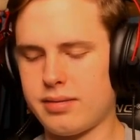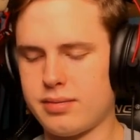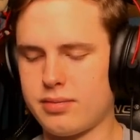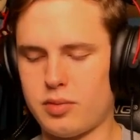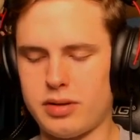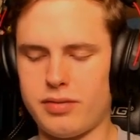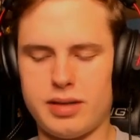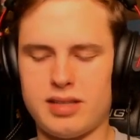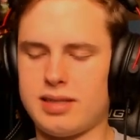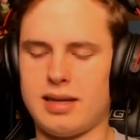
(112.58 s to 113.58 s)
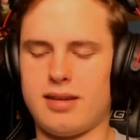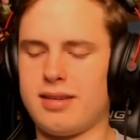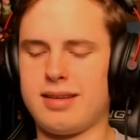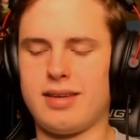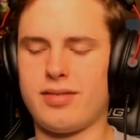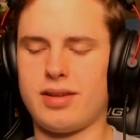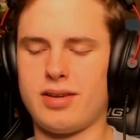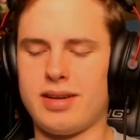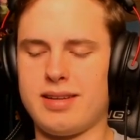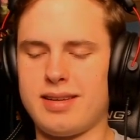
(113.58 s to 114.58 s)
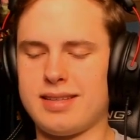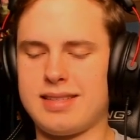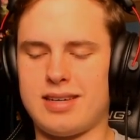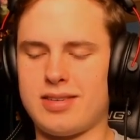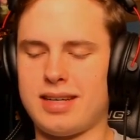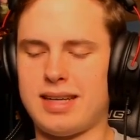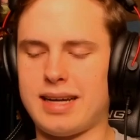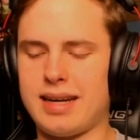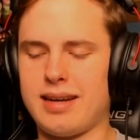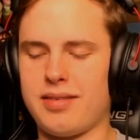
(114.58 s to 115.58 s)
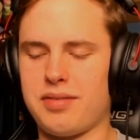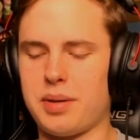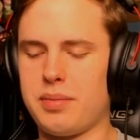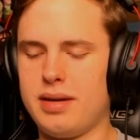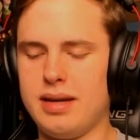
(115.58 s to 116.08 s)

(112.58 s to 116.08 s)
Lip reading: one of these, even though it's not really like any of them,